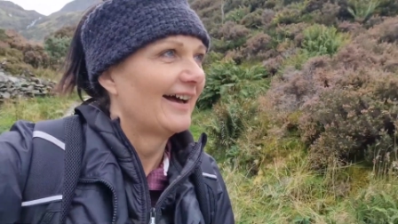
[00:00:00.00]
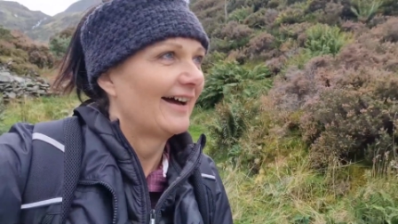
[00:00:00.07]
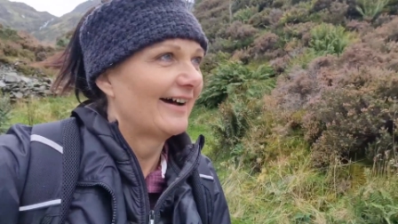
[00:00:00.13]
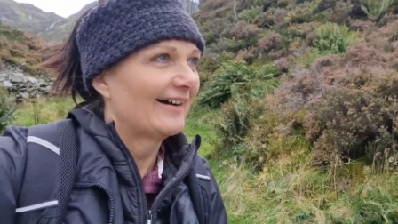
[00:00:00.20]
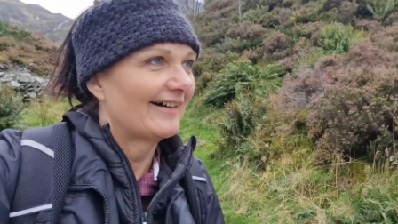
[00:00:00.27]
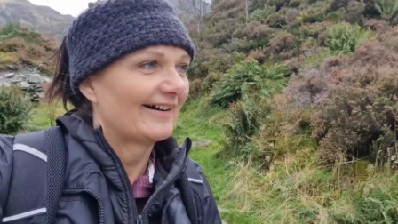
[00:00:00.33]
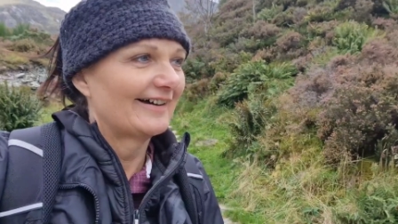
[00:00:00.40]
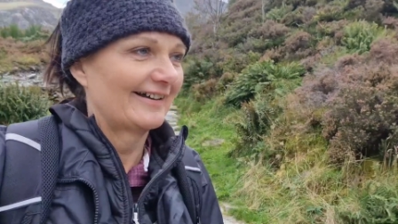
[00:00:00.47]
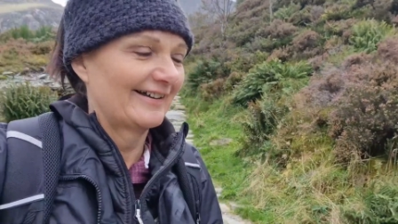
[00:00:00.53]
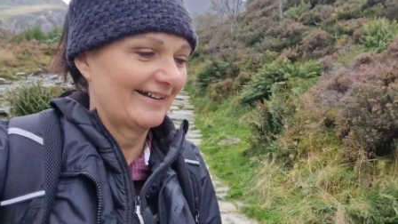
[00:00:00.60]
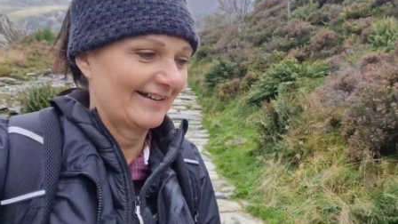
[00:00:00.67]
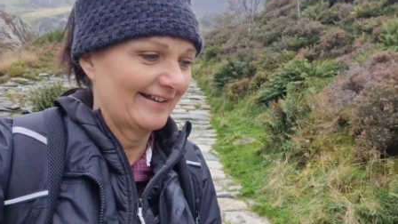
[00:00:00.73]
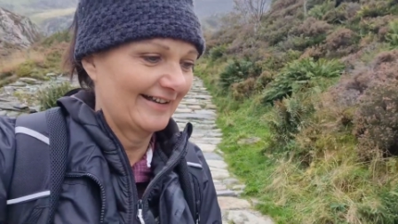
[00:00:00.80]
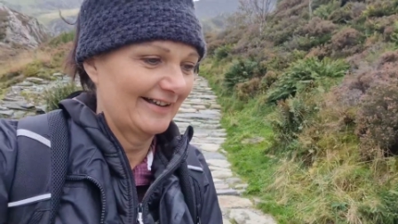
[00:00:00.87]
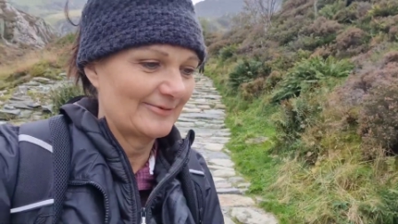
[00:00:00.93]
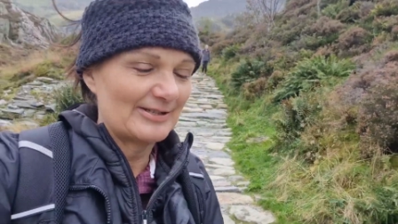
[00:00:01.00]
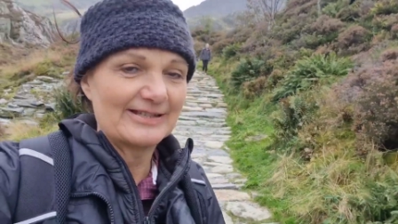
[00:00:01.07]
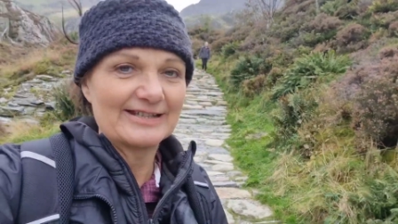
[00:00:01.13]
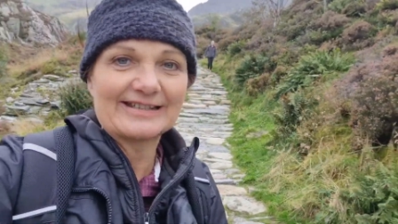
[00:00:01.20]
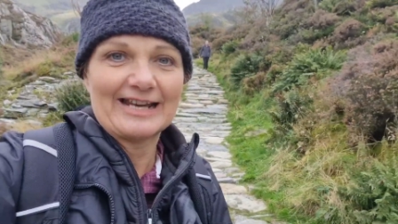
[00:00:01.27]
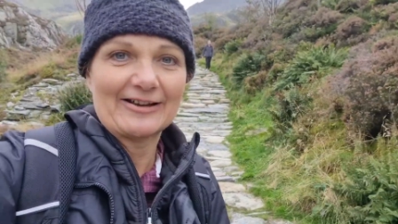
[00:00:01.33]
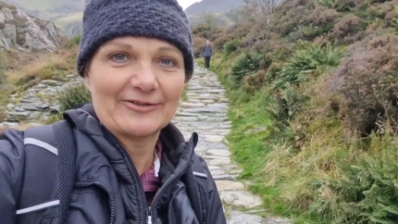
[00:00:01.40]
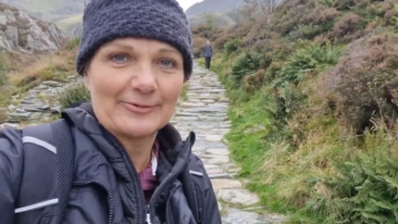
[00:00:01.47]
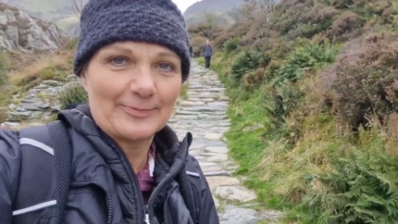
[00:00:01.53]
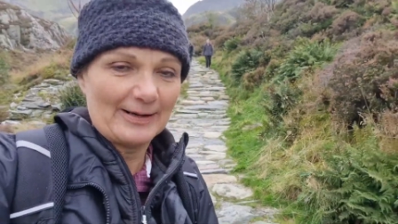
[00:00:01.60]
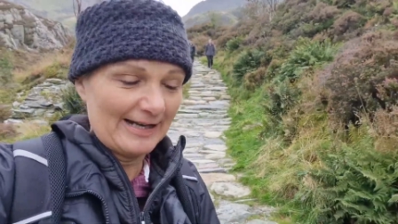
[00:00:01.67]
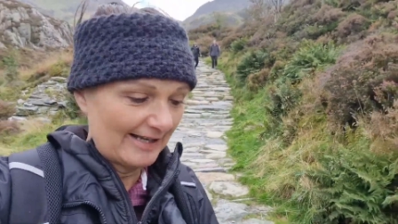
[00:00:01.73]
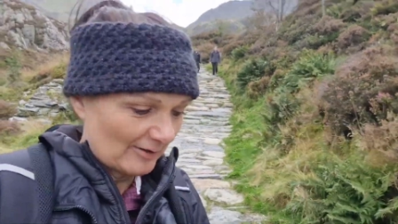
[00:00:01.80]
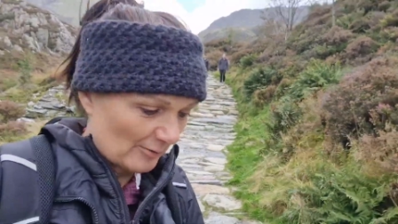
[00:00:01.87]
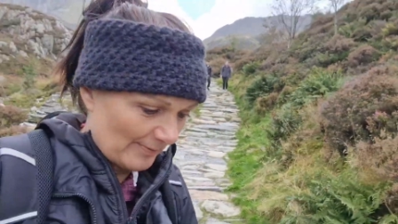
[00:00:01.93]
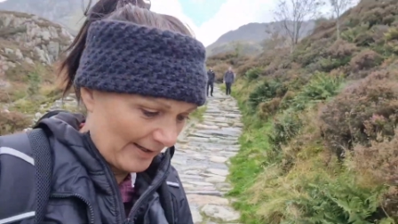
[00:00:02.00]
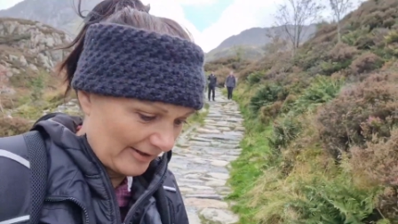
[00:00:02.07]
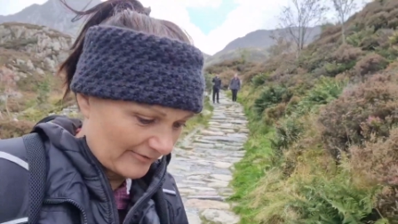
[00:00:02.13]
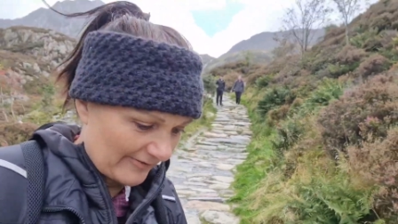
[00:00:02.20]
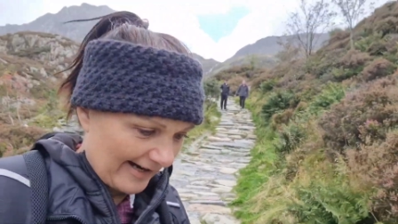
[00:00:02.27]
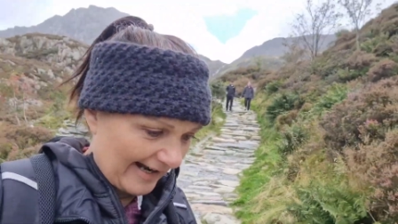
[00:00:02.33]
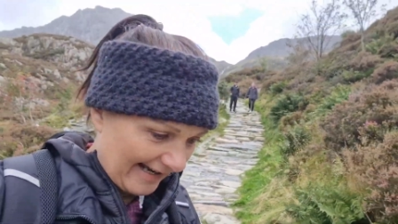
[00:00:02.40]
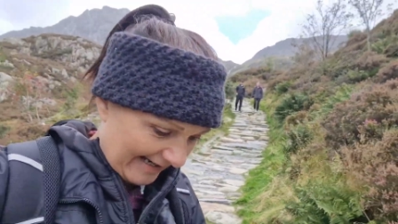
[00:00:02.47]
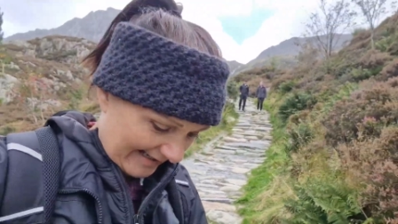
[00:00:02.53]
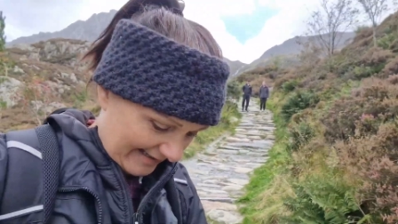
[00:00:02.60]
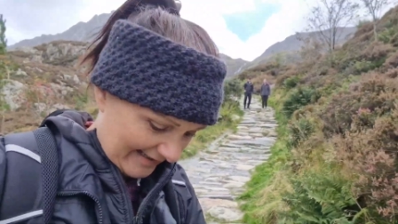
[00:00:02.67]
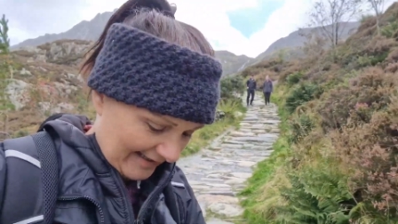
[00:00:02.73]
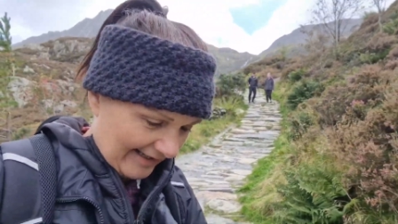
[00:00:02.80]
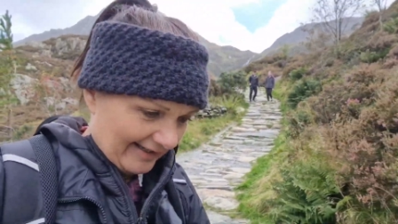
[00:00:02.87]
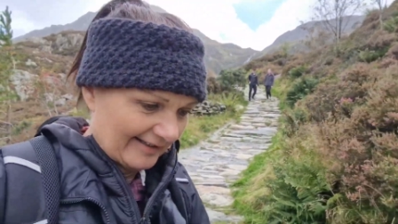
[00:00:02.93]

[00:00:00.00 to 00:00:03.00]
Oh, we did have a little bit of rain,